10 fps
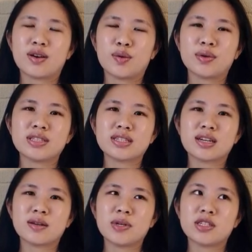Quinn's
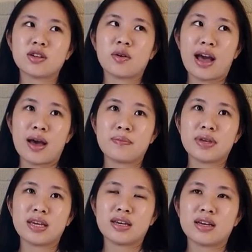gonna be so
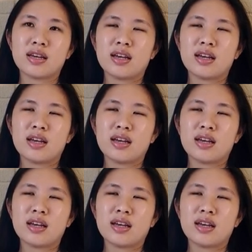happy.